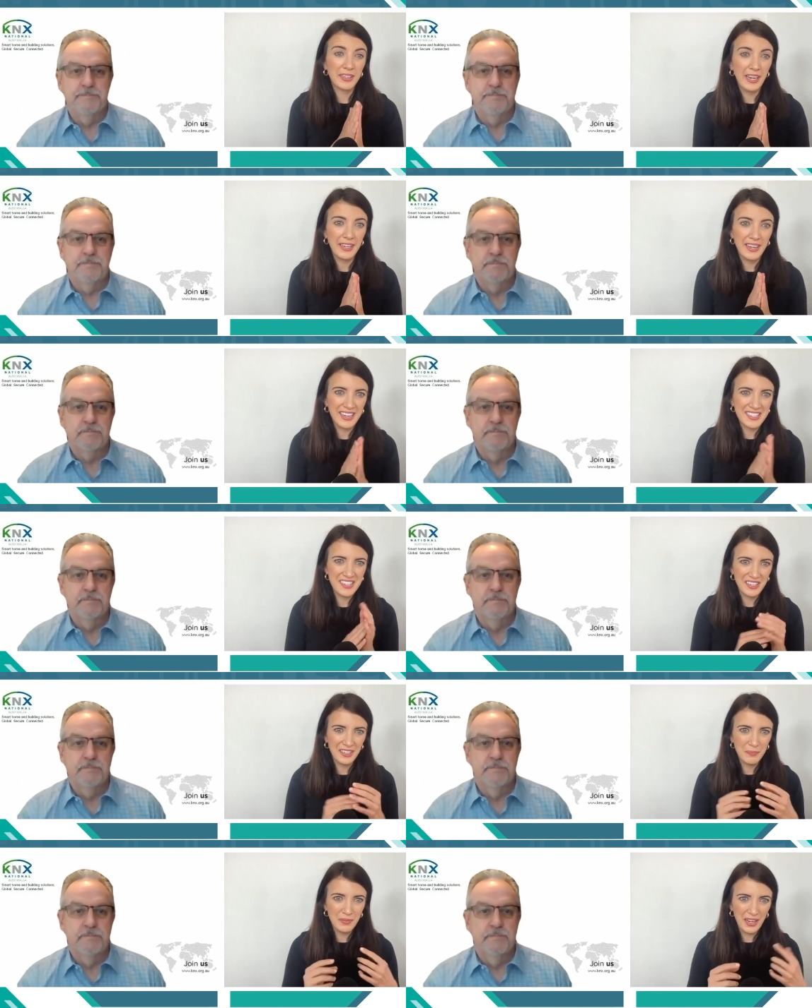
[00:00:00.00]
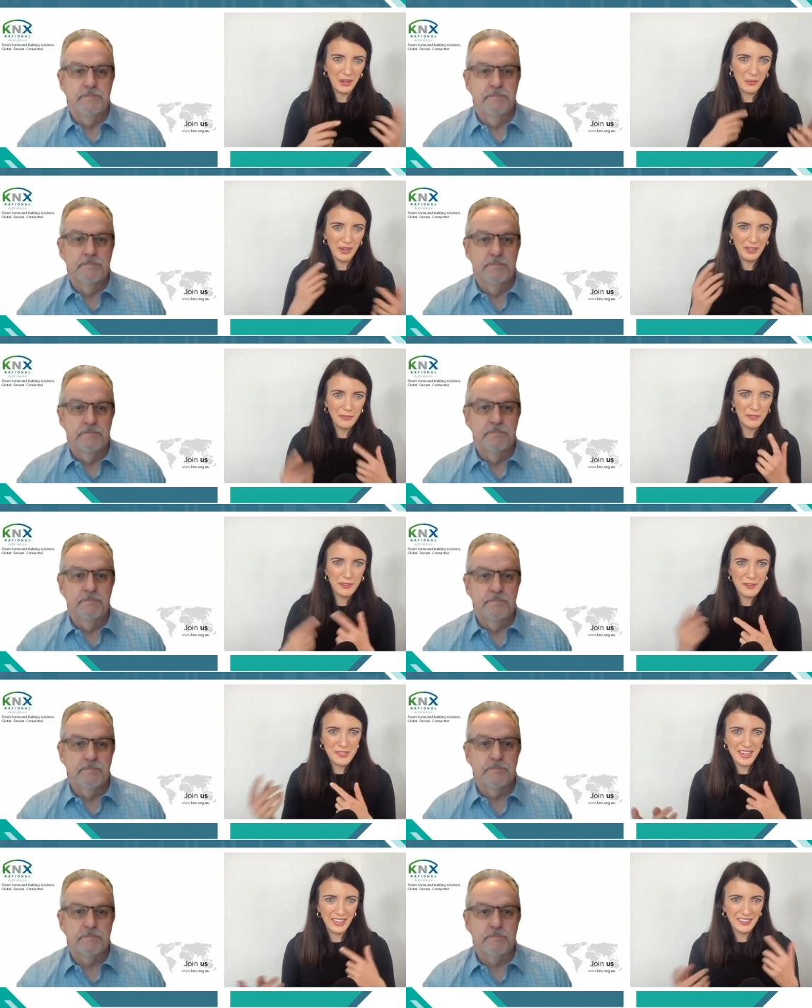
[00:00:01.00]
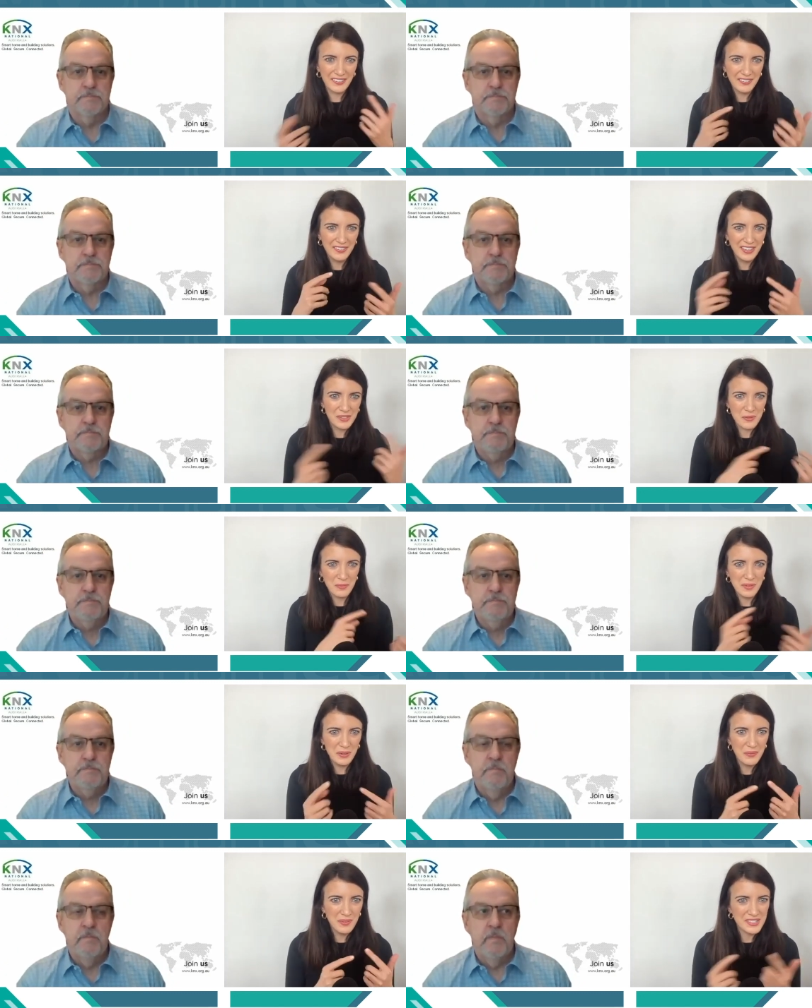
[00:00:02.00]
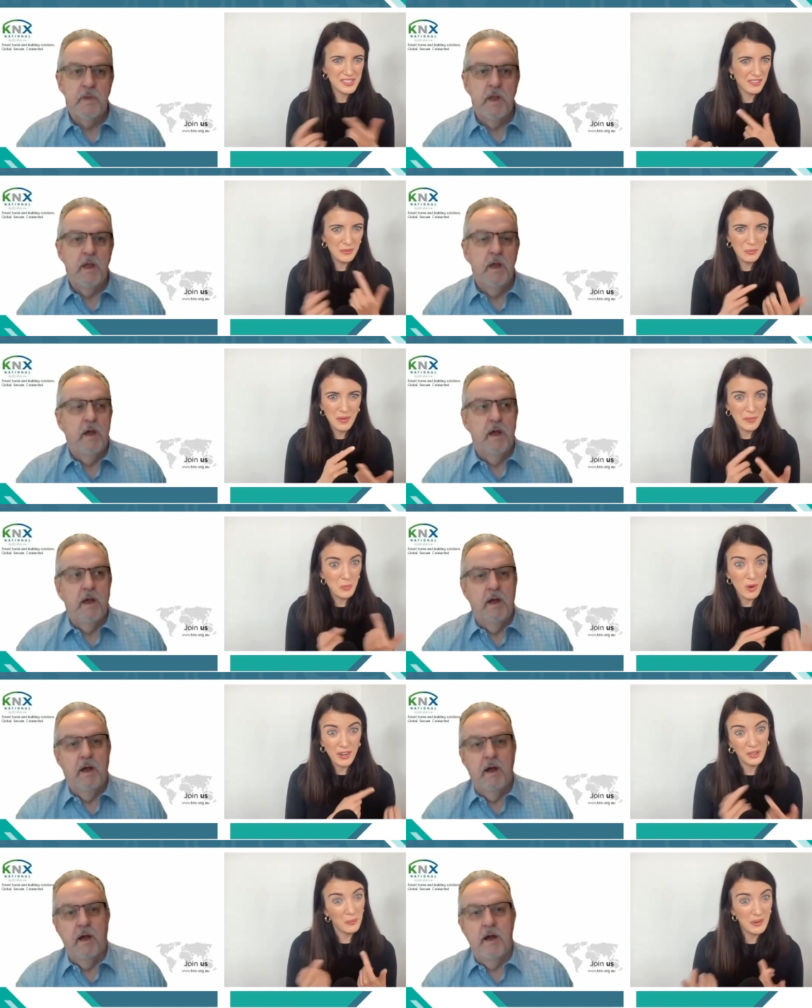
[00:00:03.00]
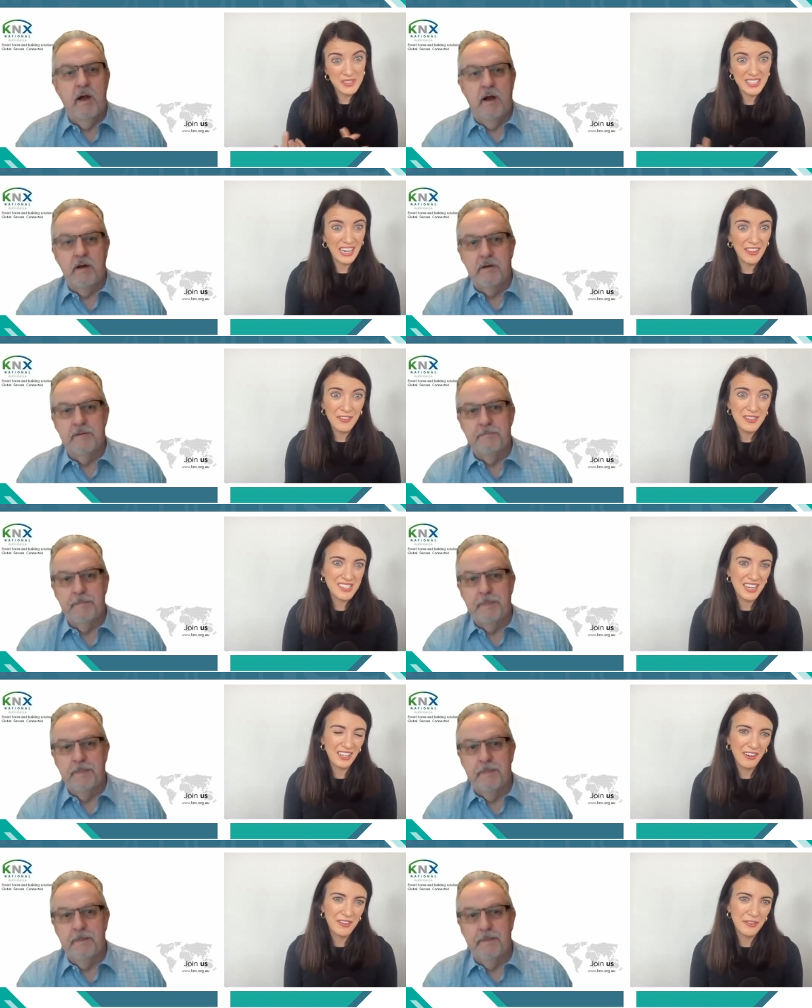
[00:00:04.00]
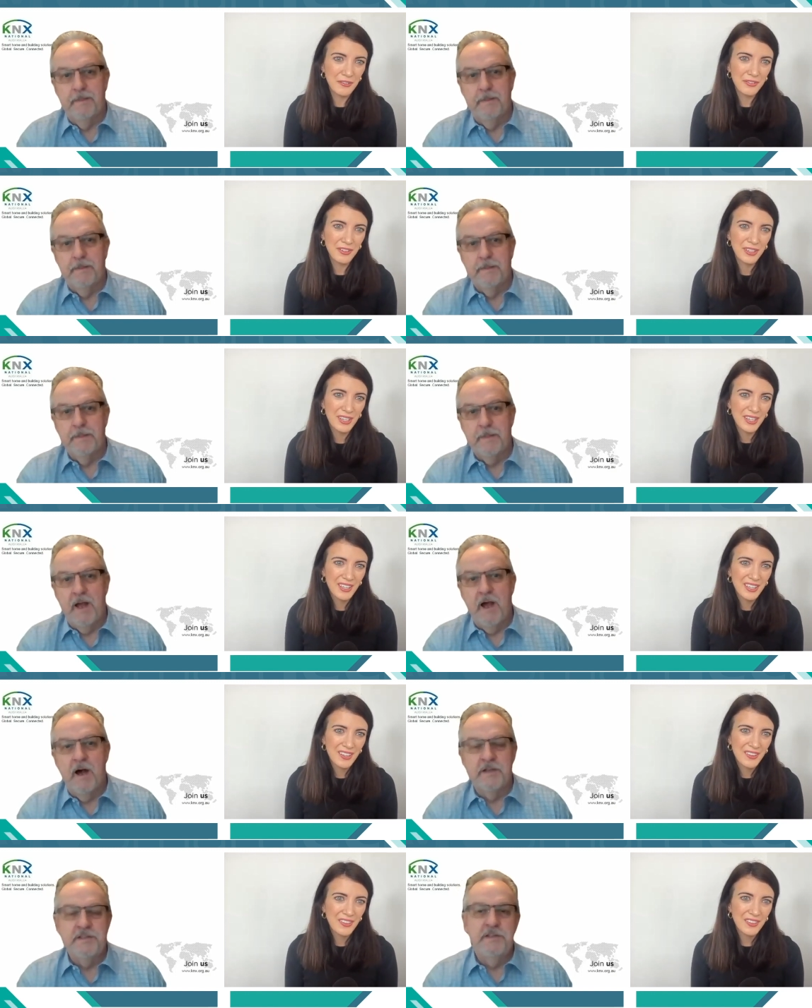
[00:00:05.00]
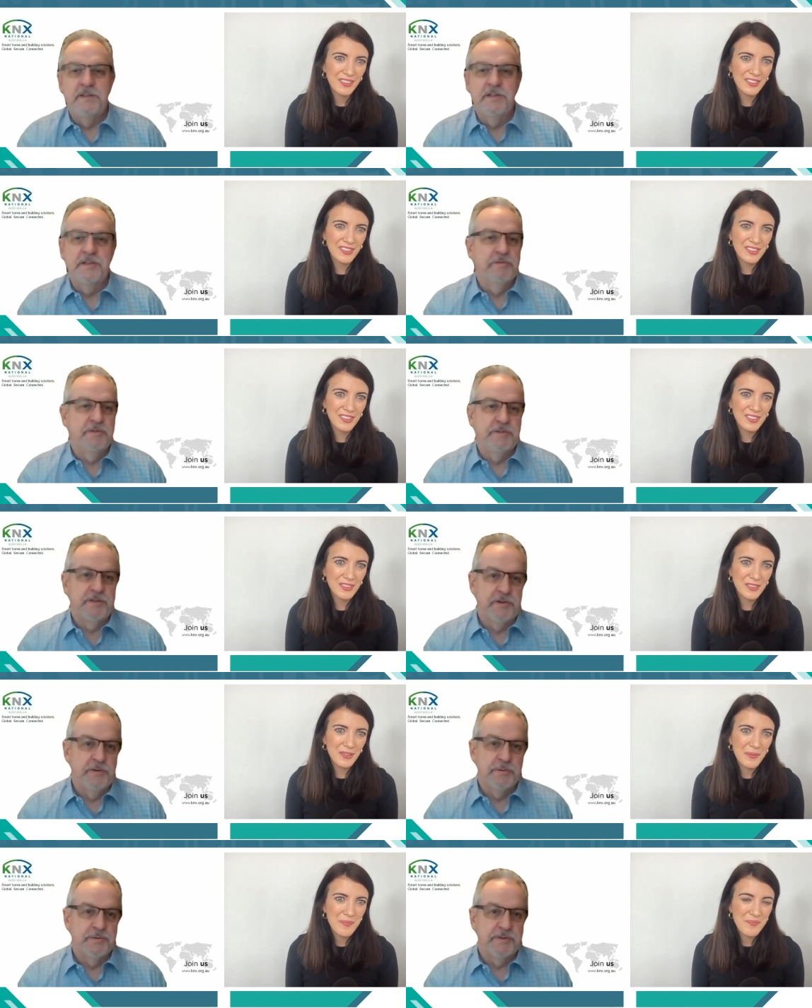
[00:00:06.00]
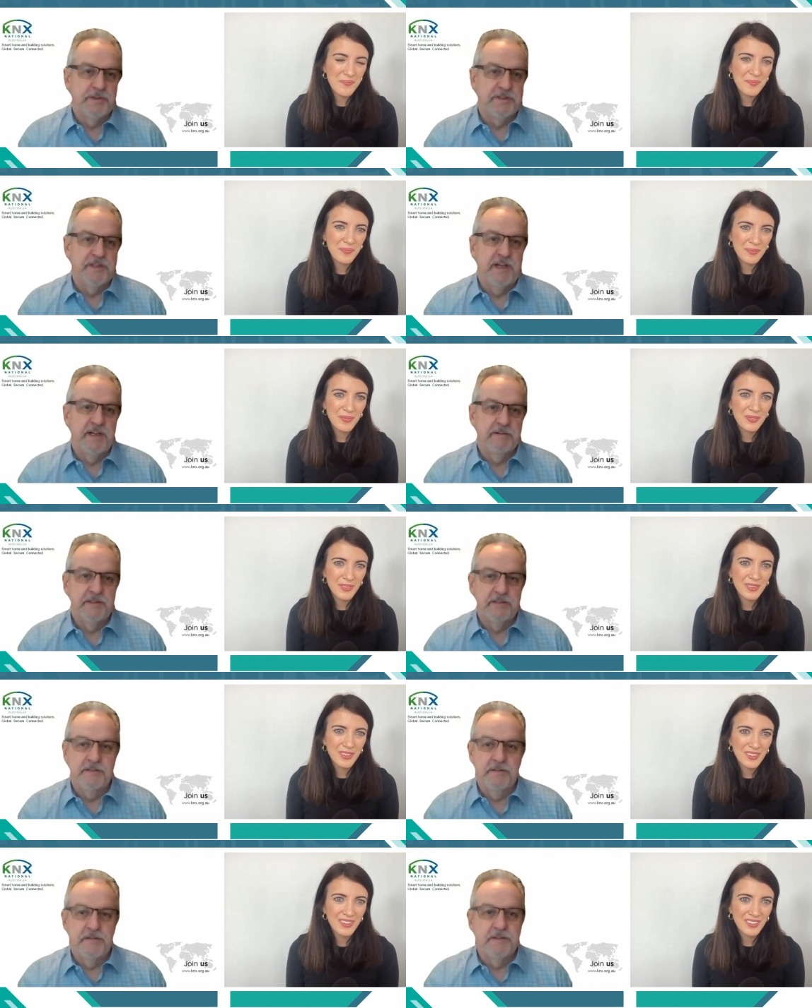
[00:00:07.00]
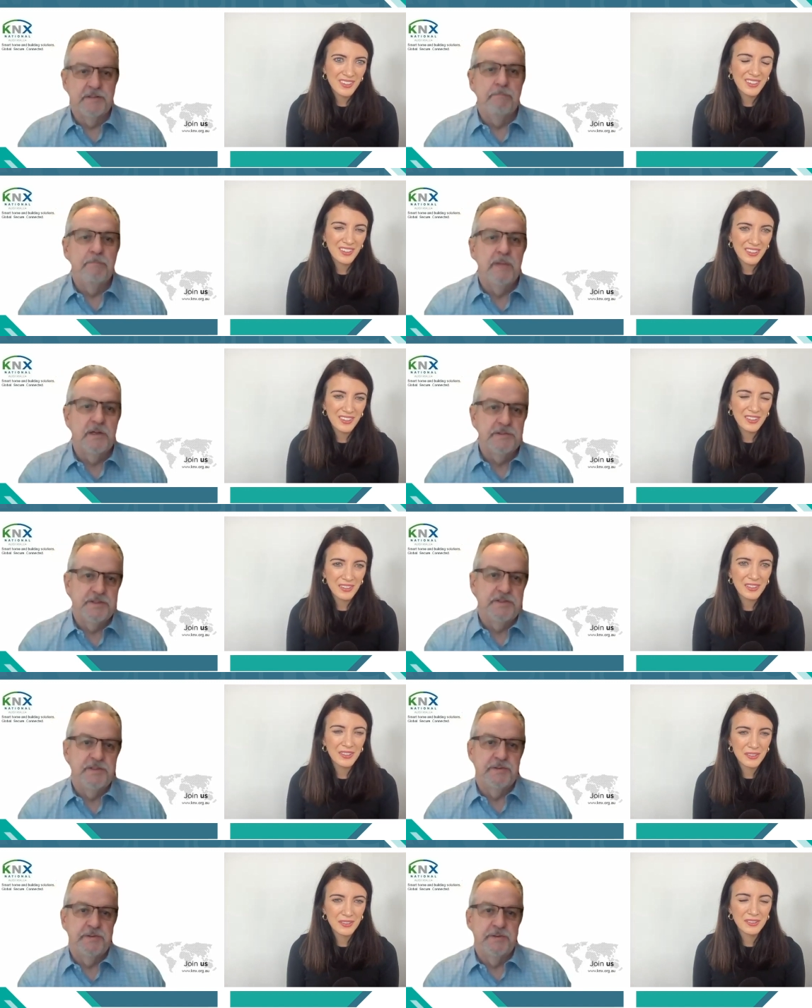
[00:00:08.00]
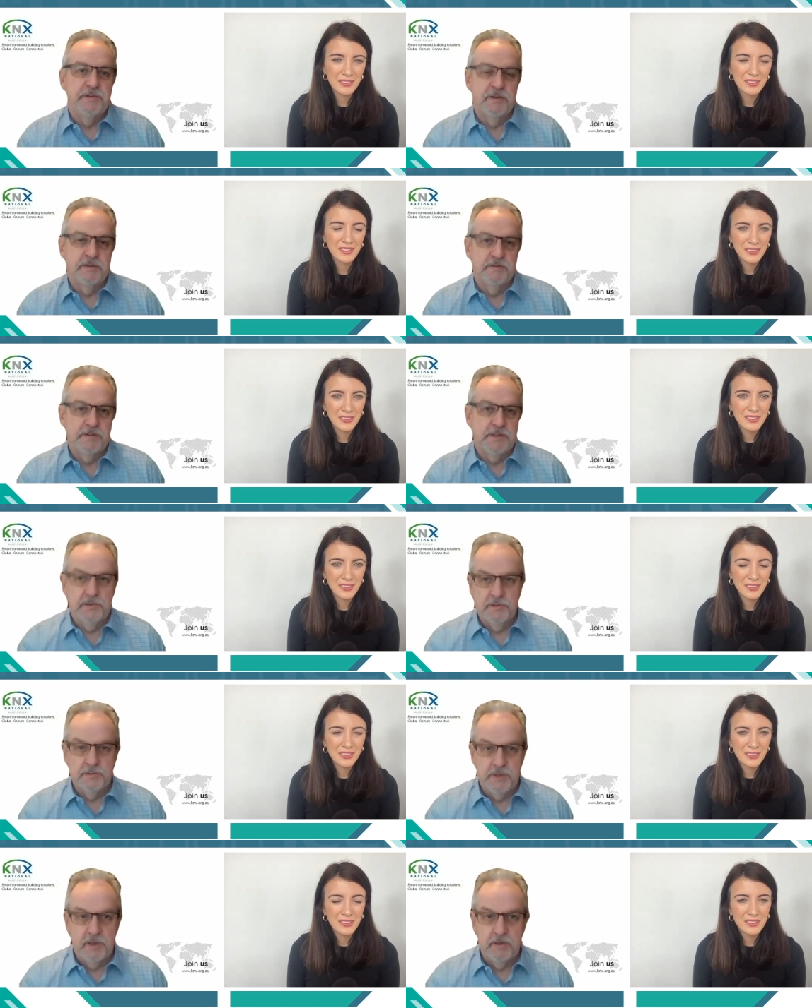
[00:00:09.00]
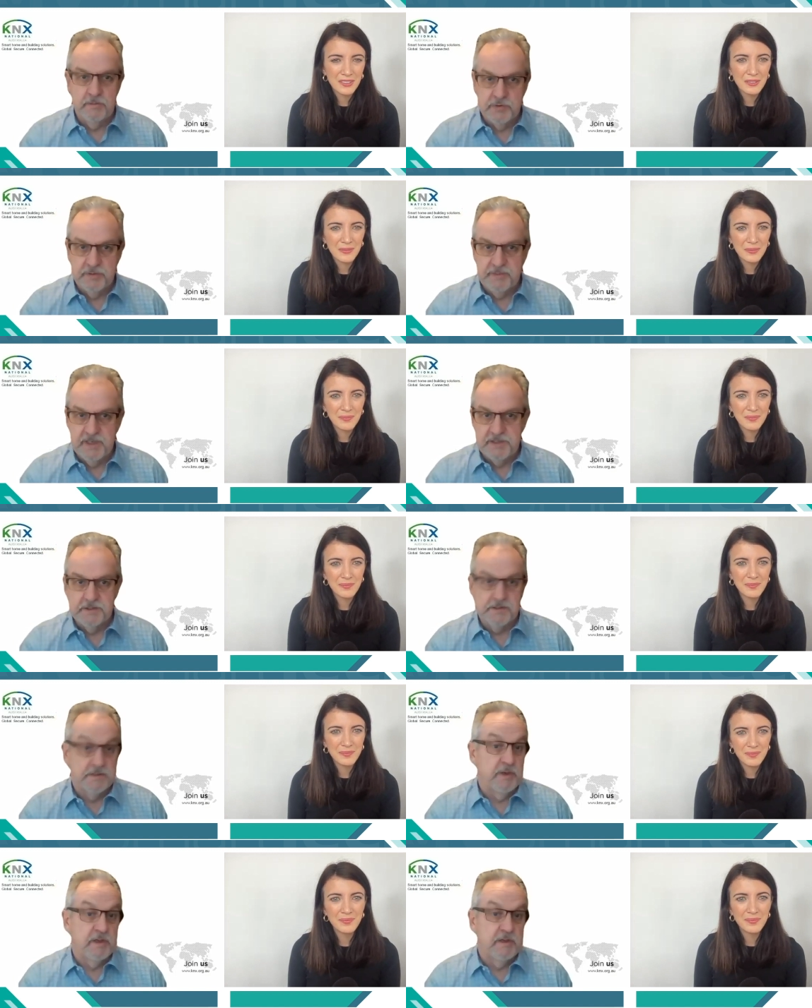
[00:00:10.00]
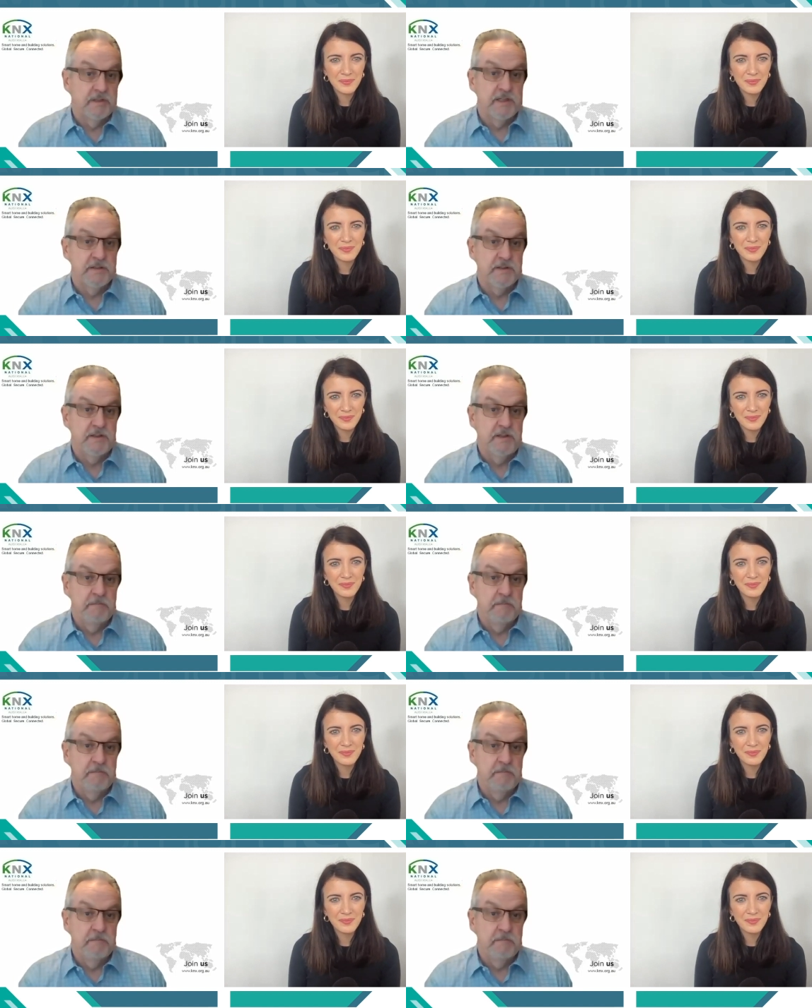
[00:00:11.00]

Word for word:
Speaker 1: like KNX, then it could get quite confusing and things wouldn't be necessarily maybe working well together. Is that kind of
Speaker 2: uh, you, you, could do a Google search now, and there's there's a multitude of so-called home automation suppliers out there.